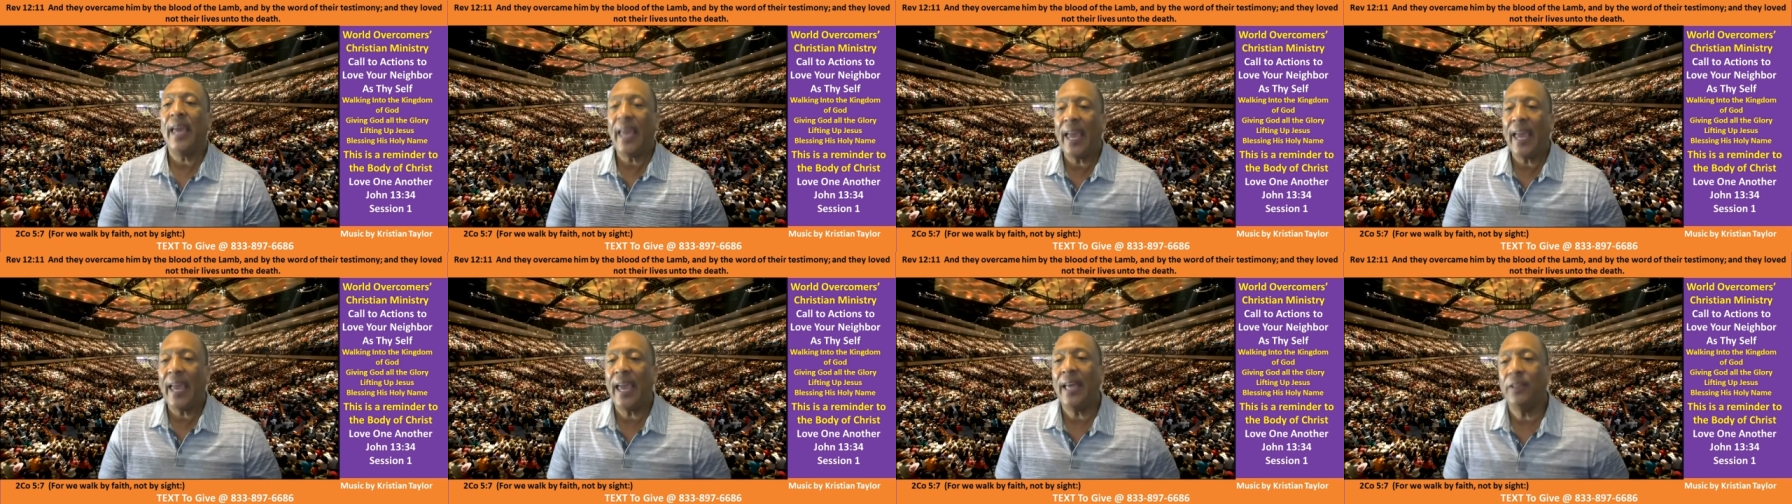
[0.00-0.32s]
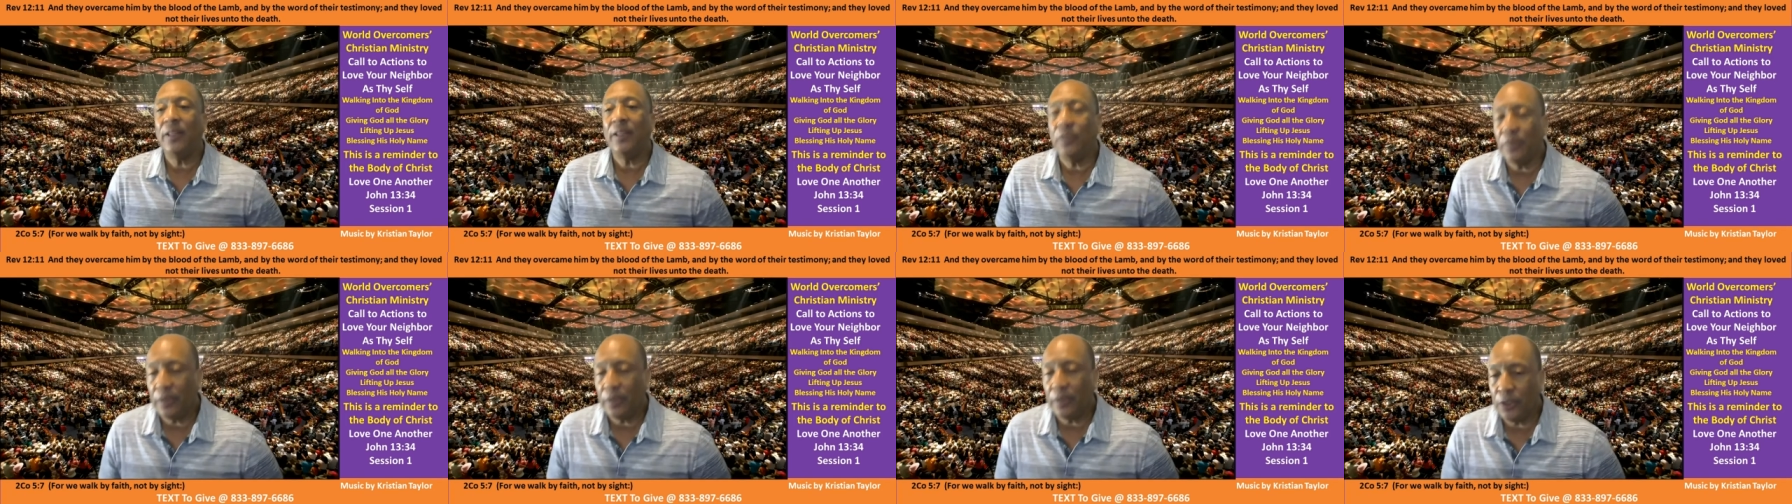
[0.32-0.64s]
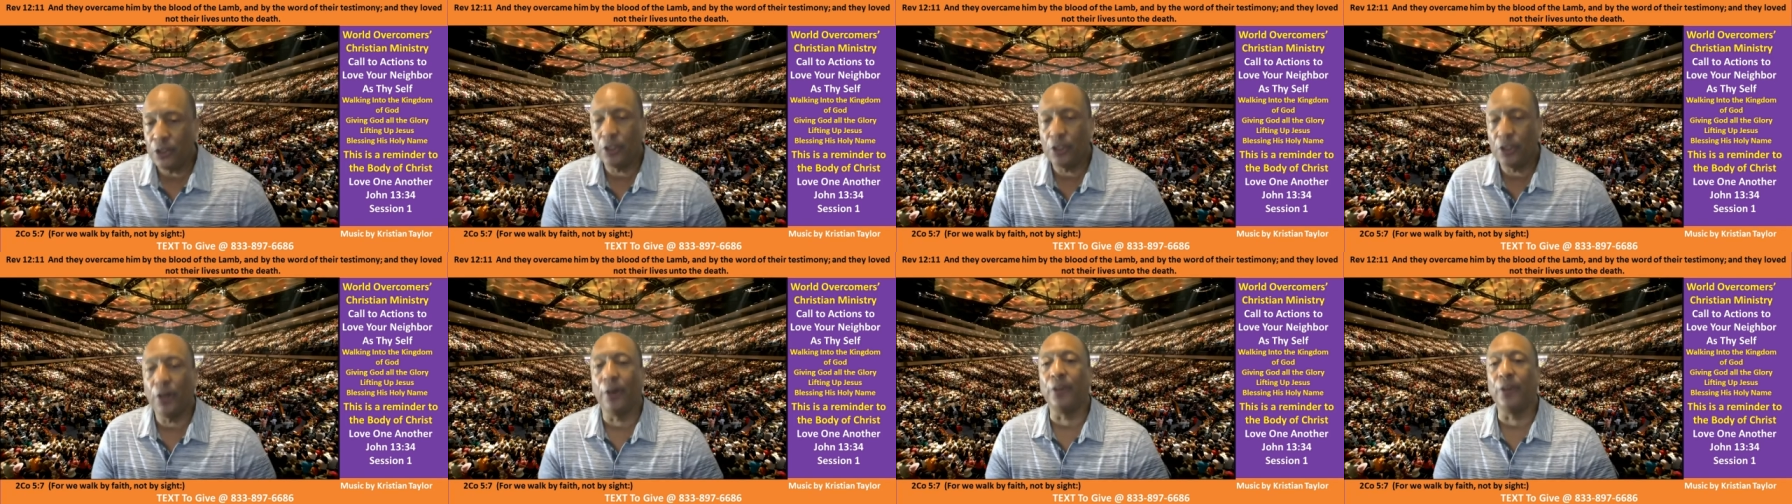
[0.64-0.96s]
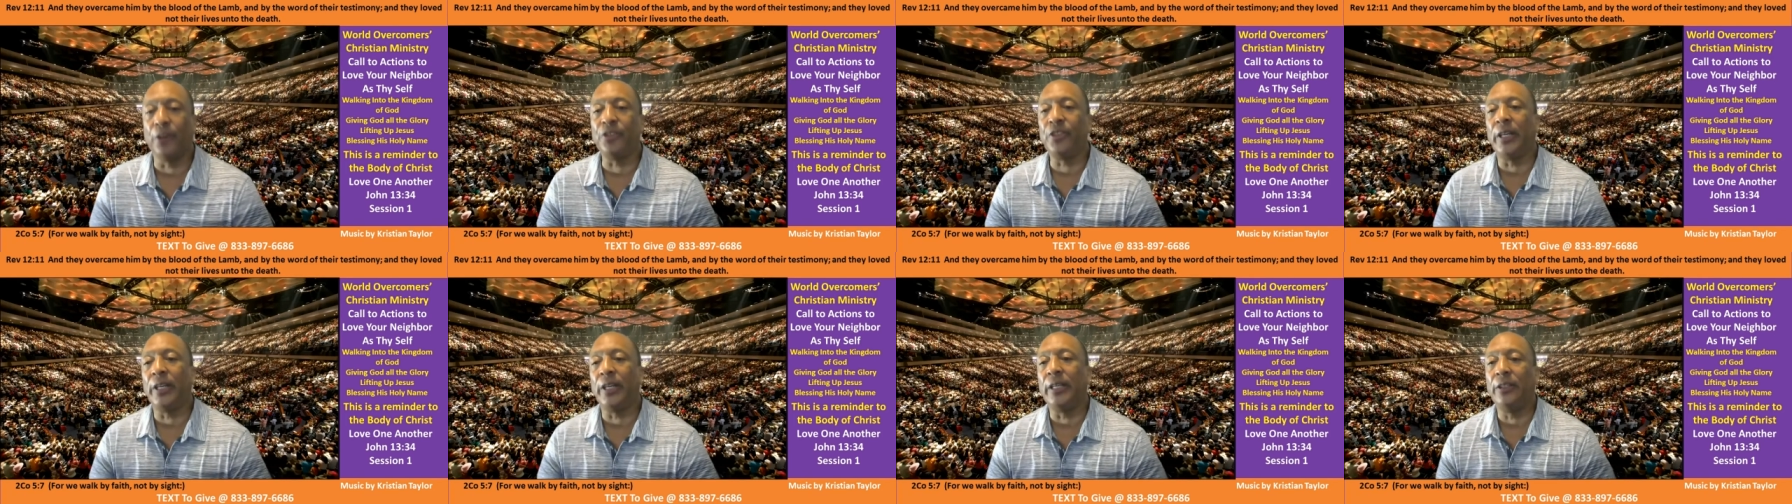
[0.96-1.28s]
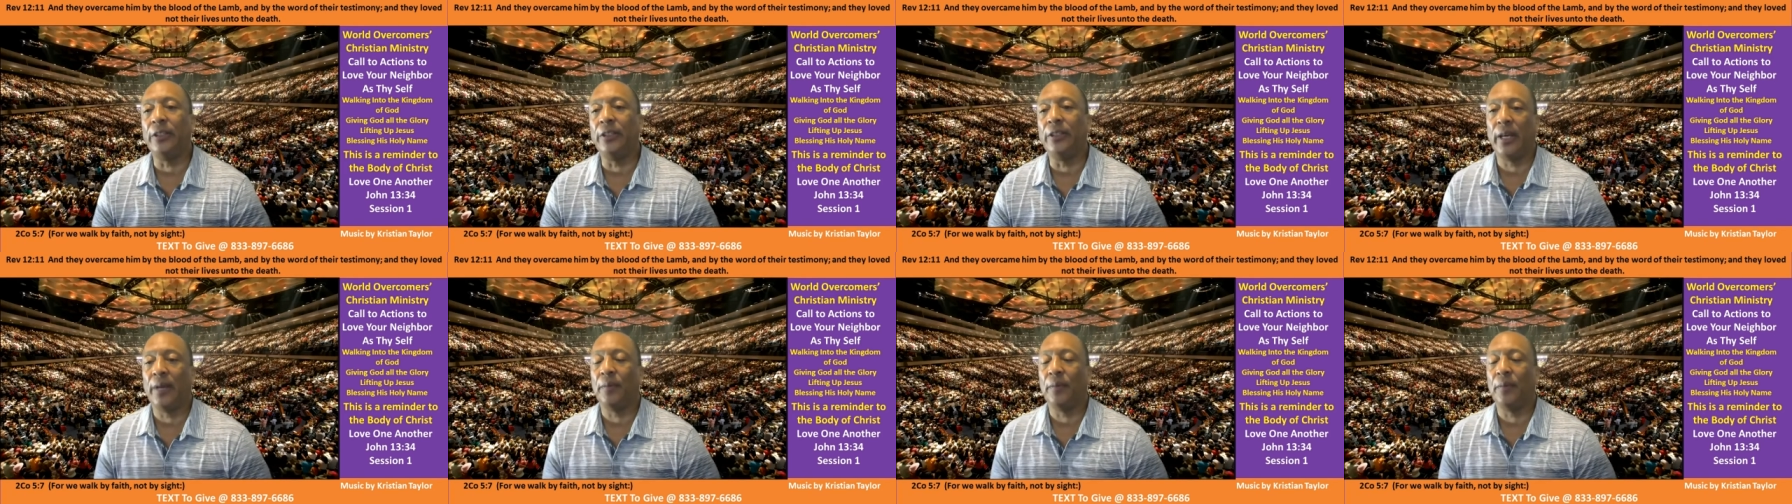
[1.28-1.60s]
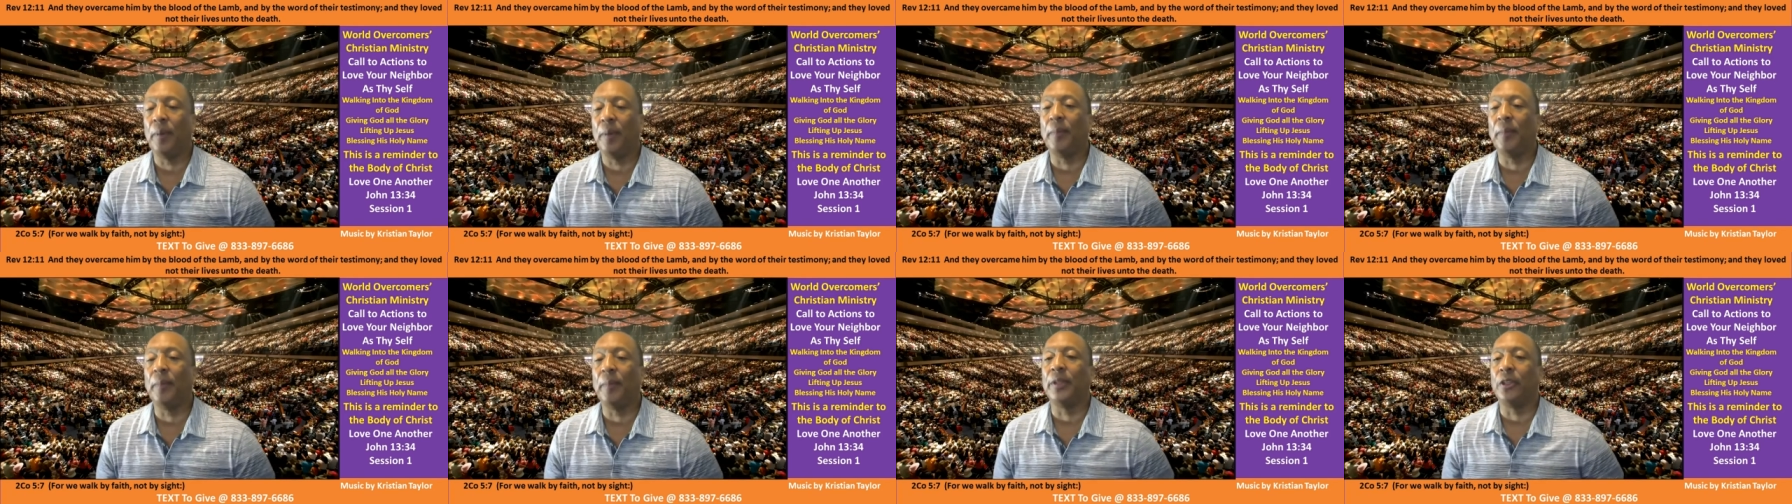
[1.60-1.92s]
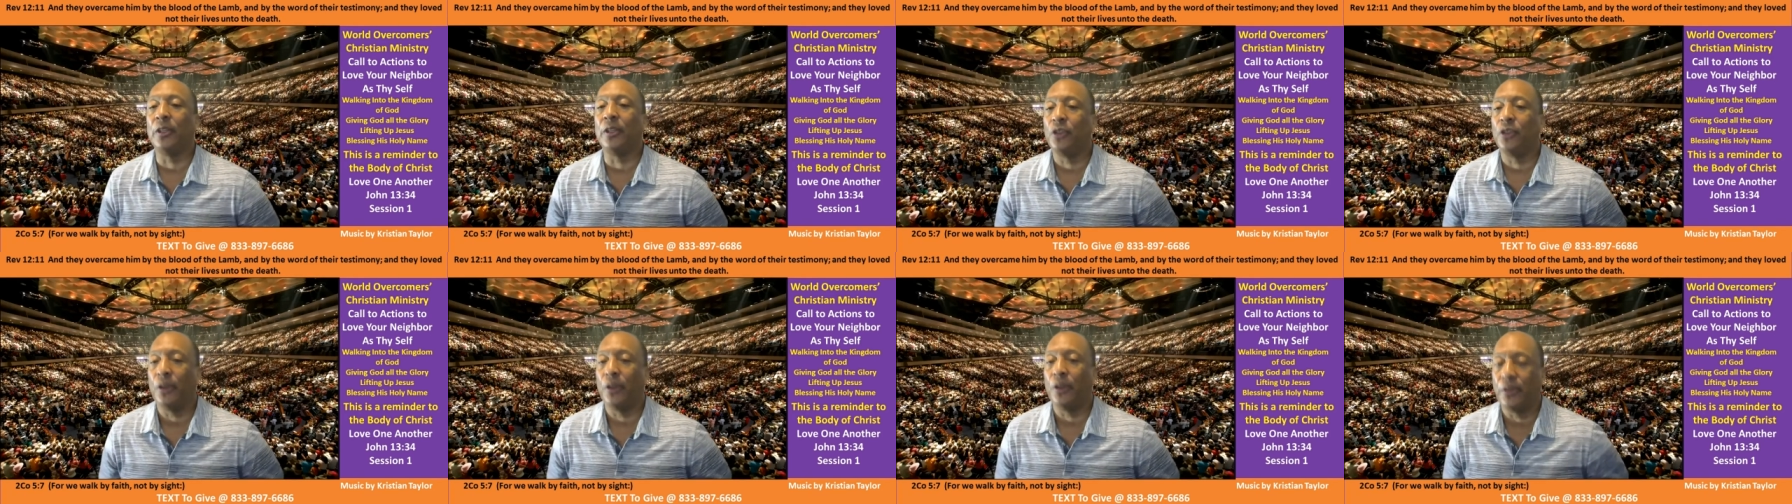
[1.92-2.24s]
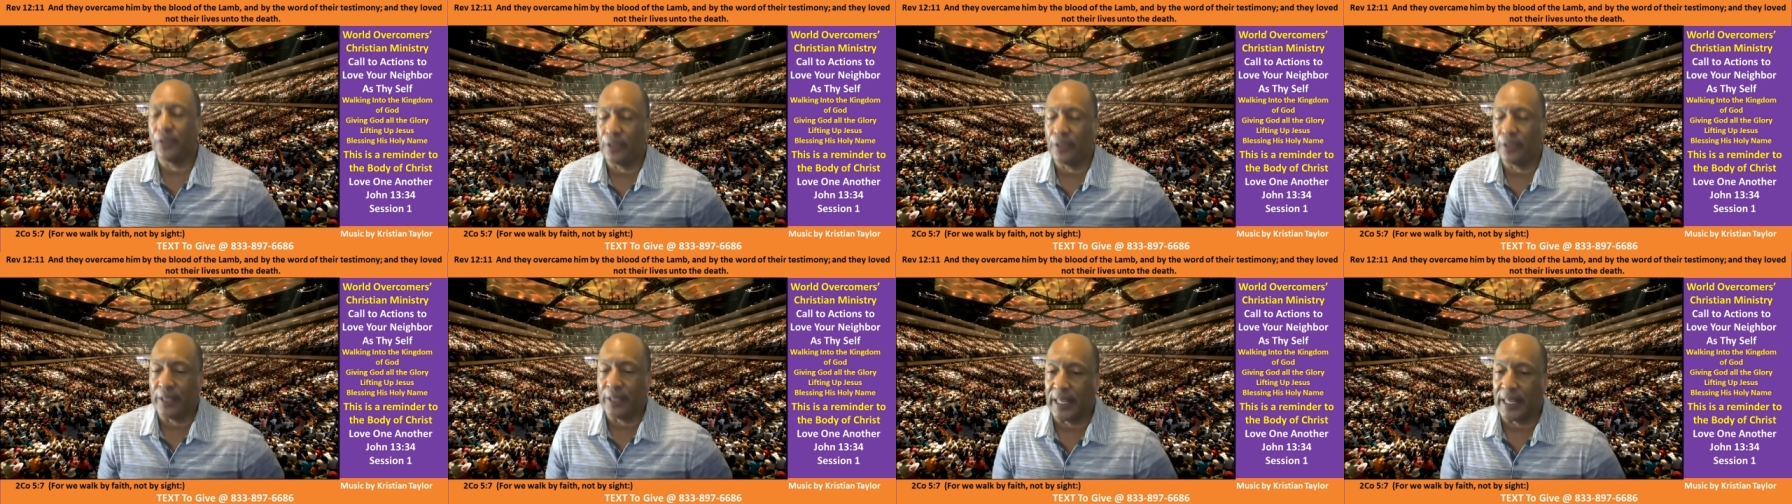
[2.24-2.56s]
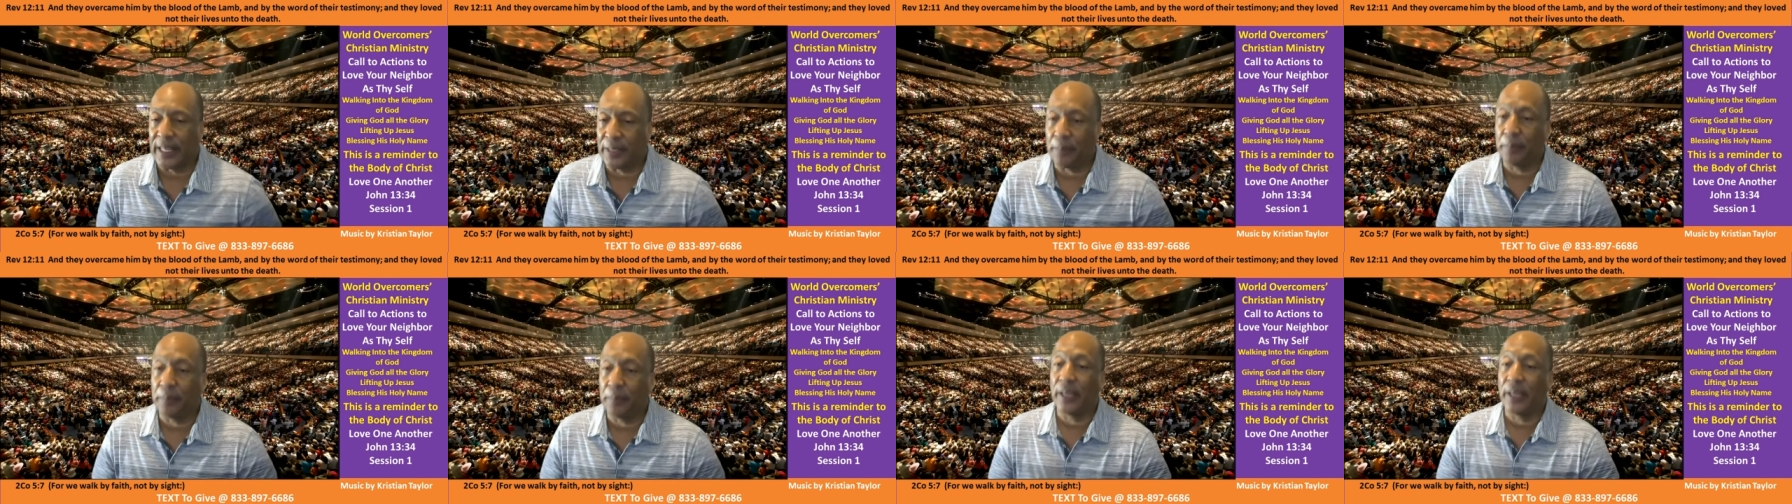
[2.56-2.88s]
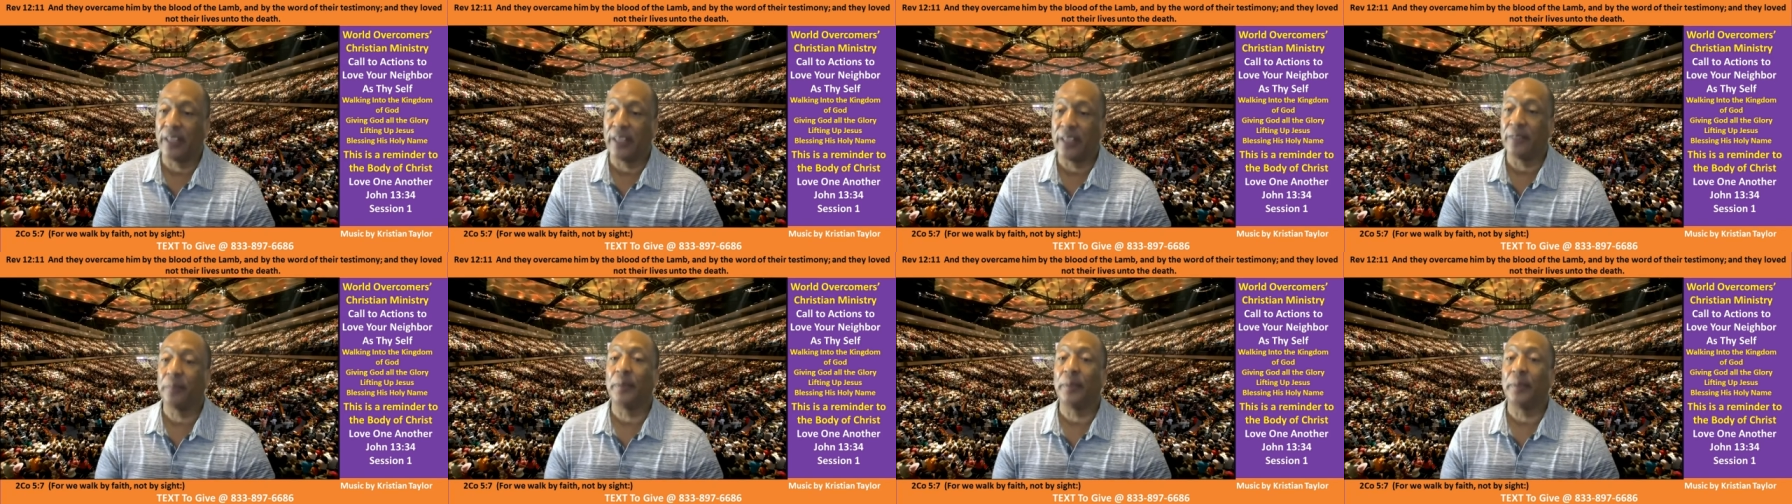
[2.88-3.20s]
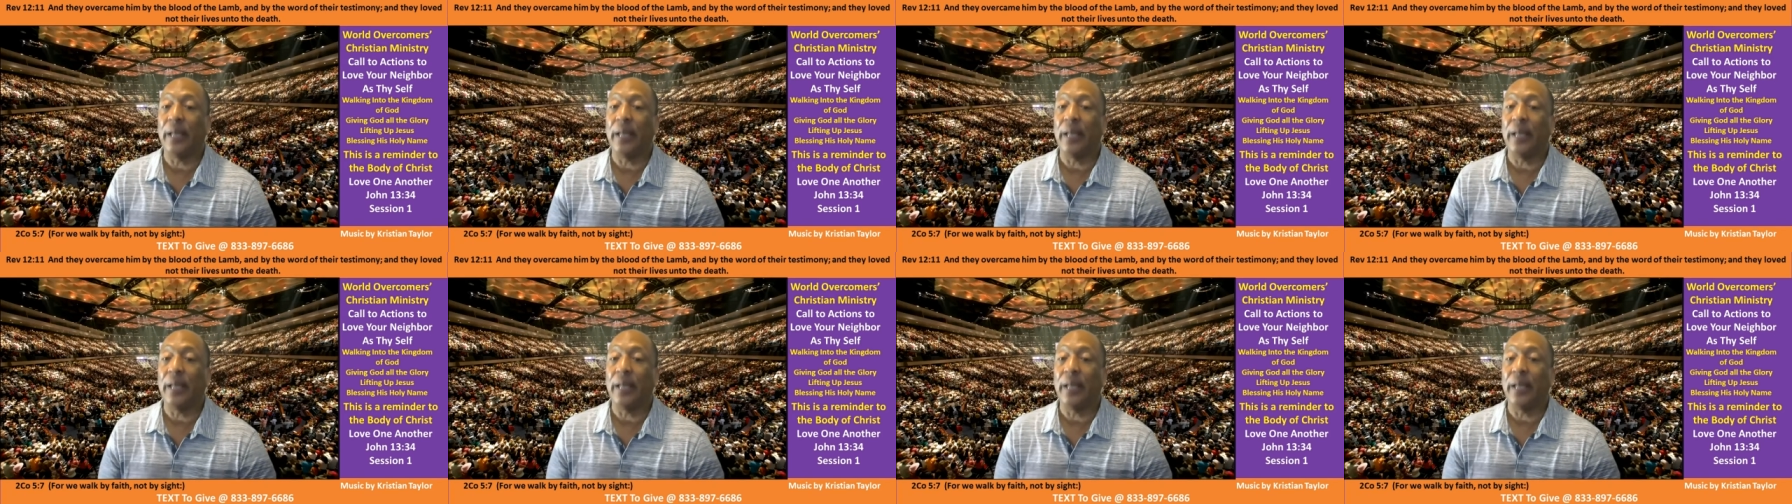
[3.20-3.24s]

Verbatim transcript: and to the church. And you got to remember, the church is not the building,